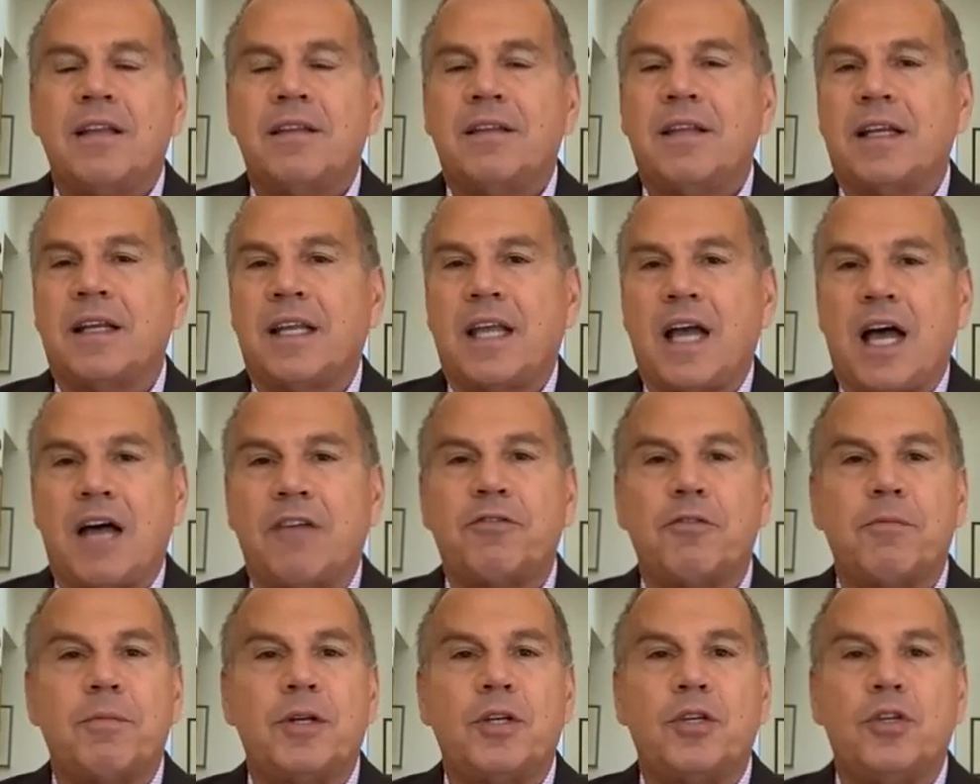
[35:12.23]
that, God
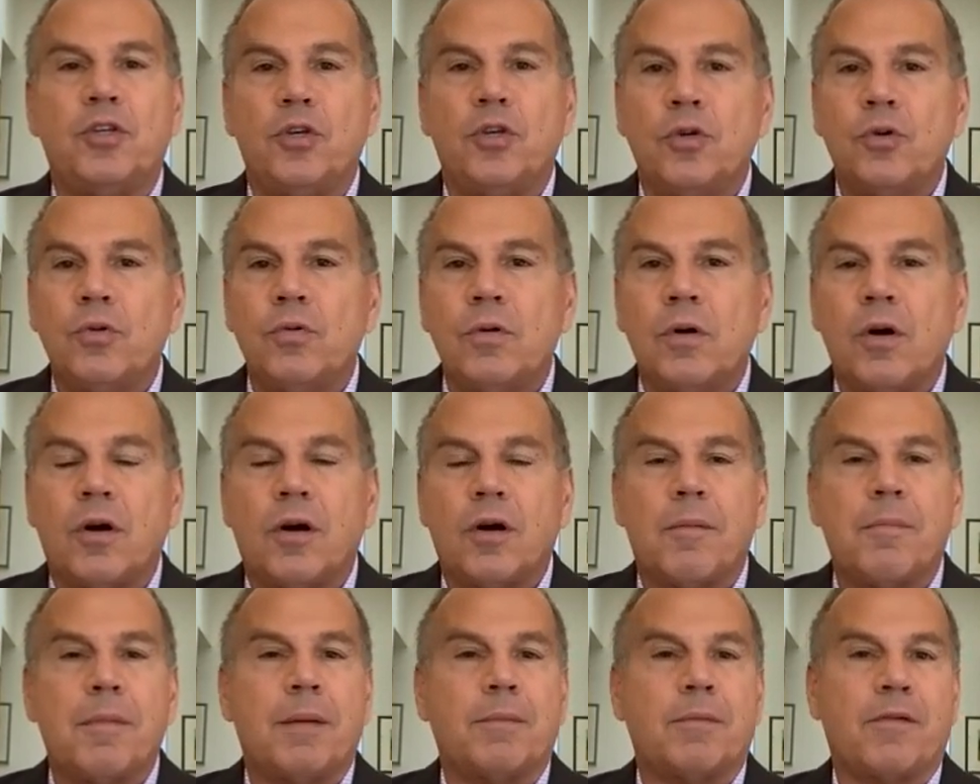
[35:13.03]
forbid, you
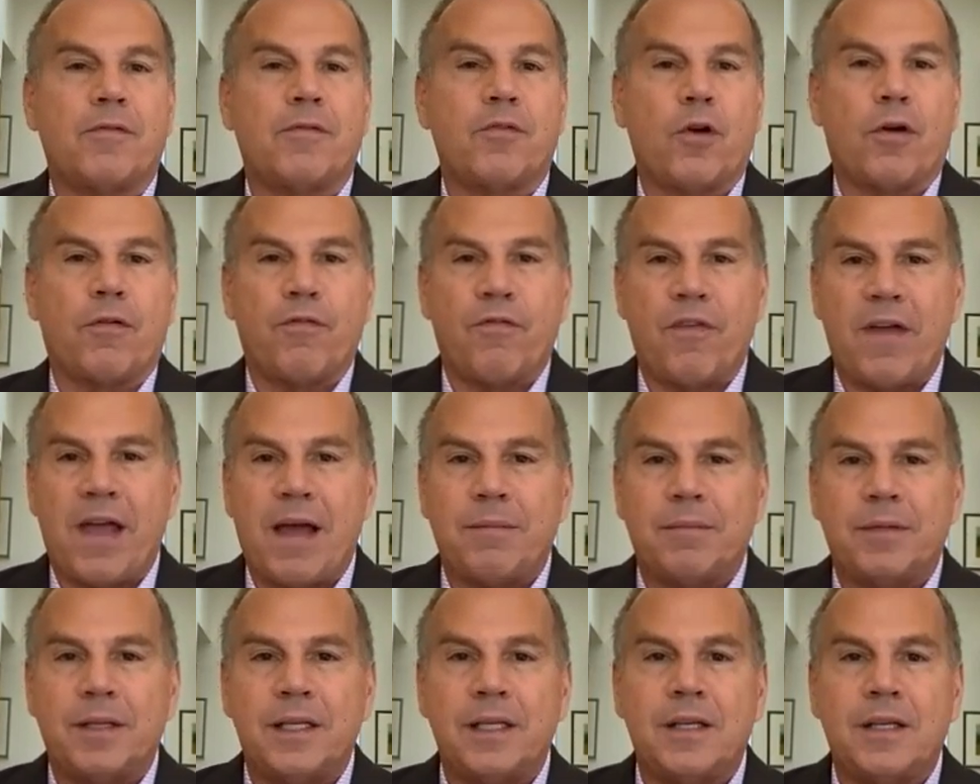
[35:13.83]
or a member of your
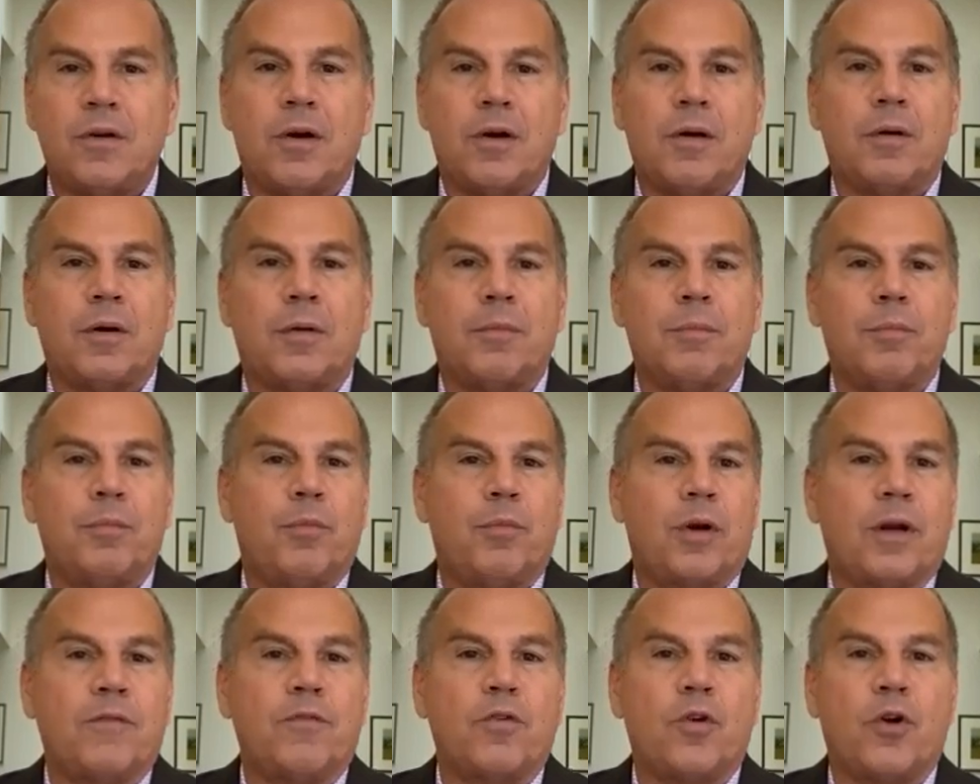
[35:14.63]
family or
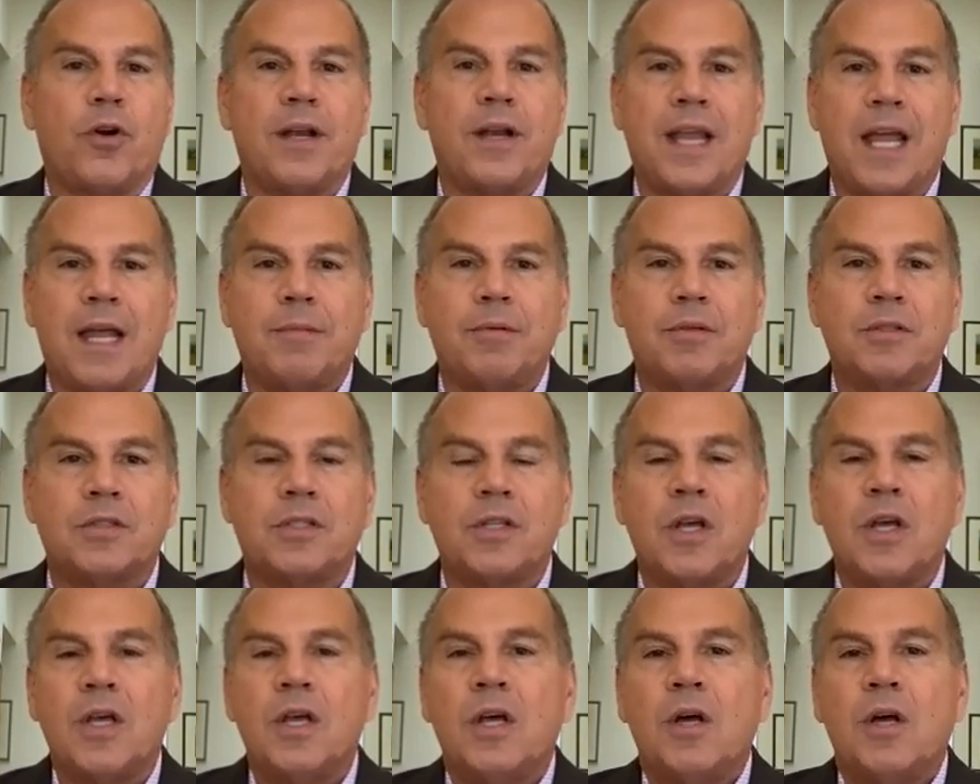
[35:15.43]
one of your neighbors